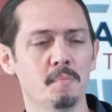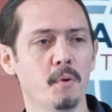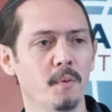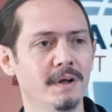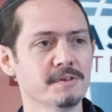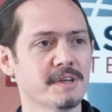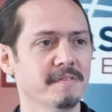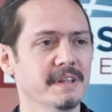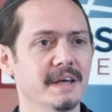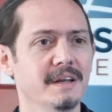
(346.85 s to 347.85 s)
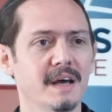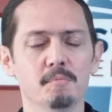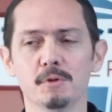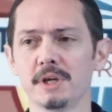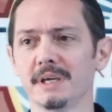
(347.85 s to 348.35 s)
But while I was given that,
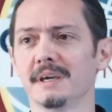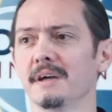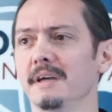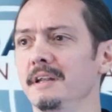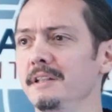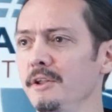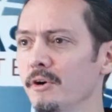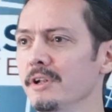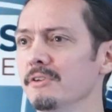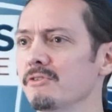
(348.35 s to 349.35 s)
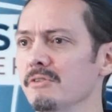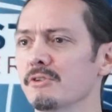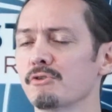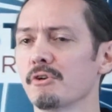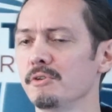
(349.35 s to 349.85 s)
I'm looking out, and in the audience,
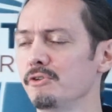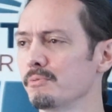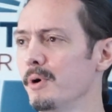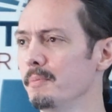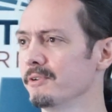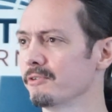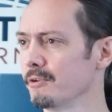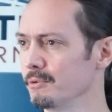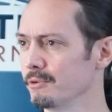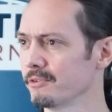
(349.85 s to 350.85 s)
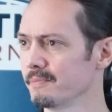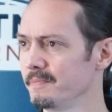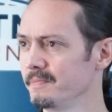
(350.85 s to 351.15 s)
there's all these small business owners.